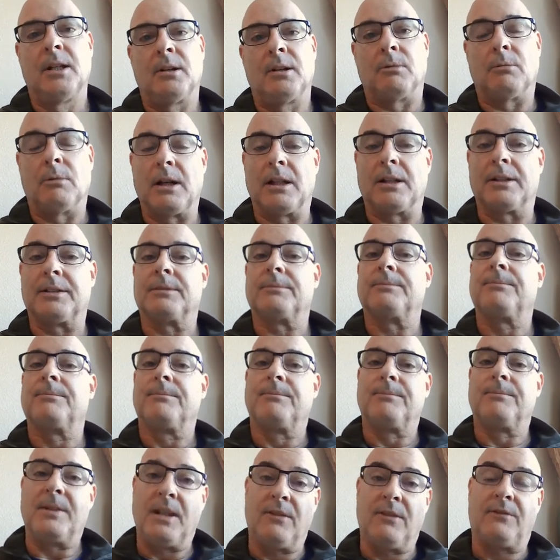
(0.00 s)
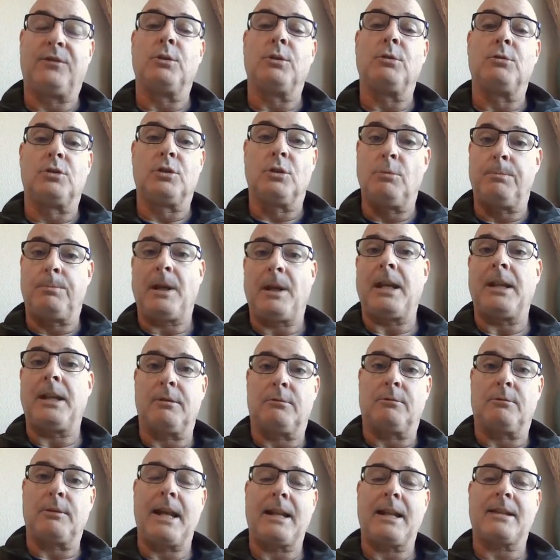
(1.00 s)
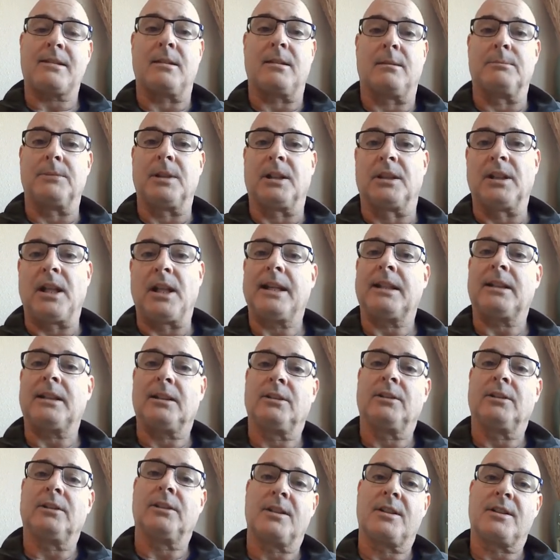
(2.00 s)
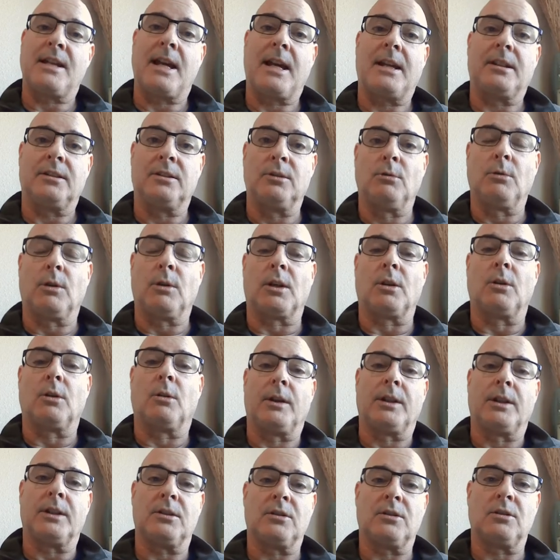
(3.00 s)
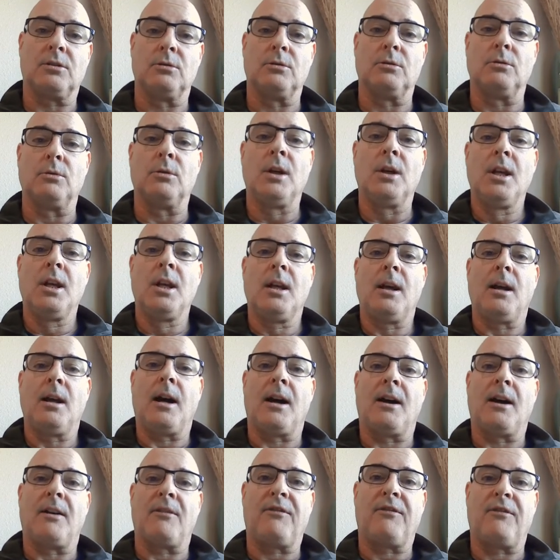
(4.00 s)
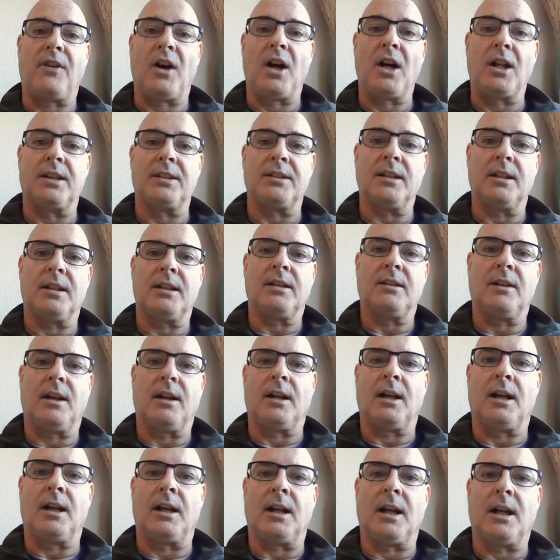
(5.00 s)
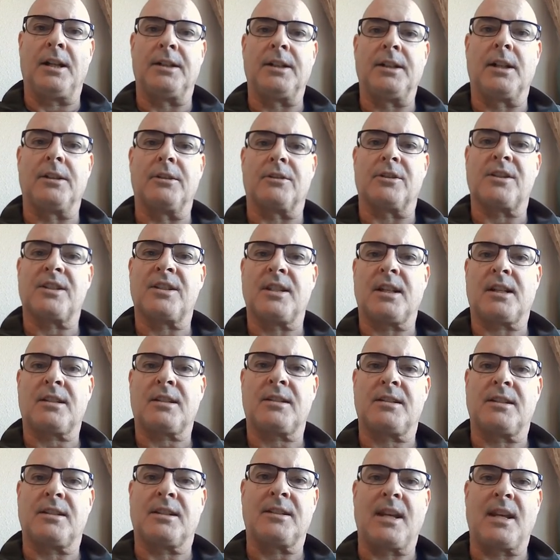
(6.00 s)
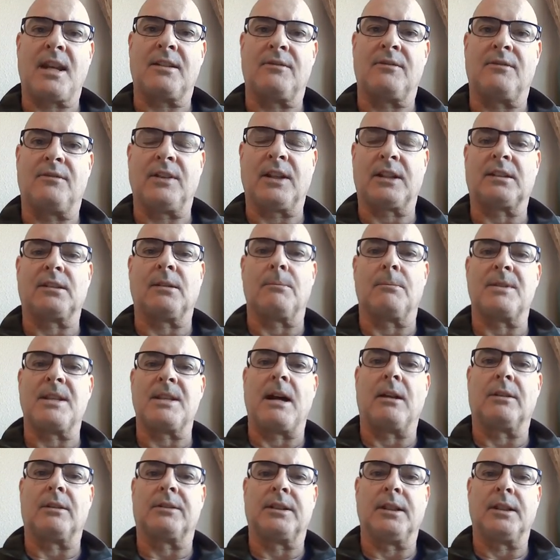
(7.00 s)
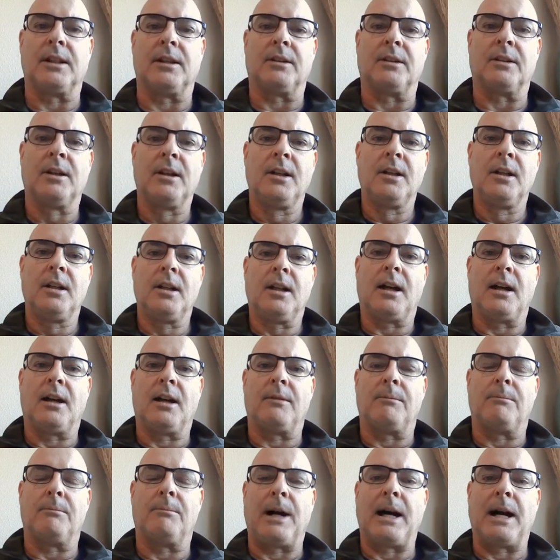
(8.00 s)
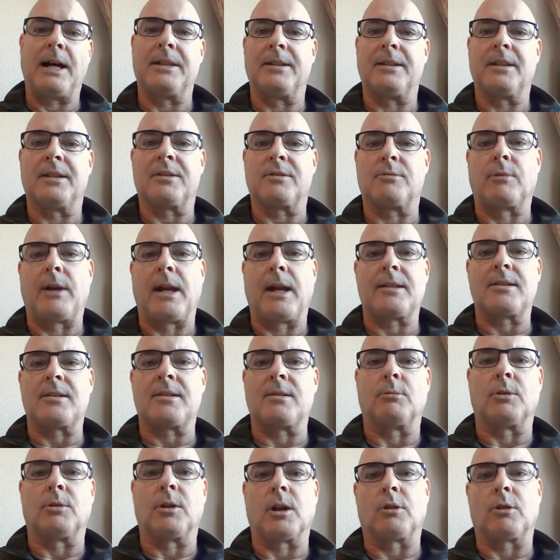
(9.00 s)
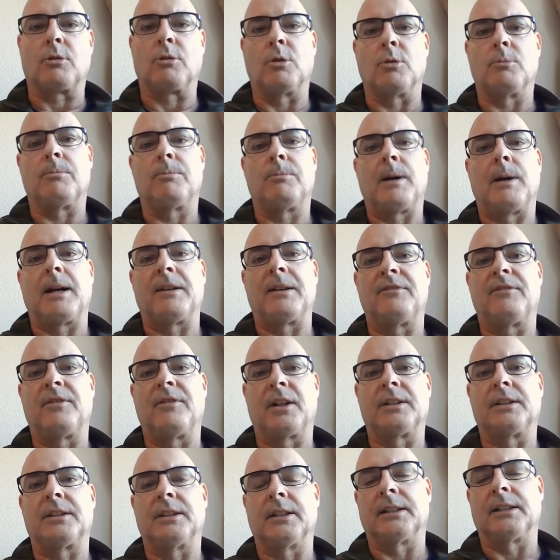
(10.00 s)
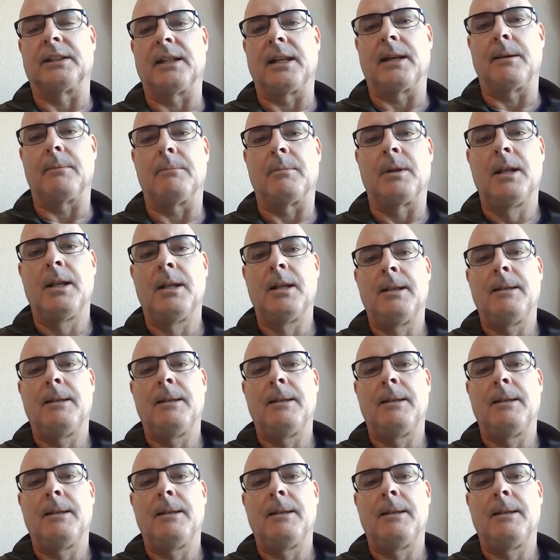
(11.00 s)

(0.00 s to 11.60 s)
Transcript: Well, if you do pay the ransom, the likelihood is that you are going to uh, fund uh, another six to 10 victims out there uh, by this ransomware group by funding them.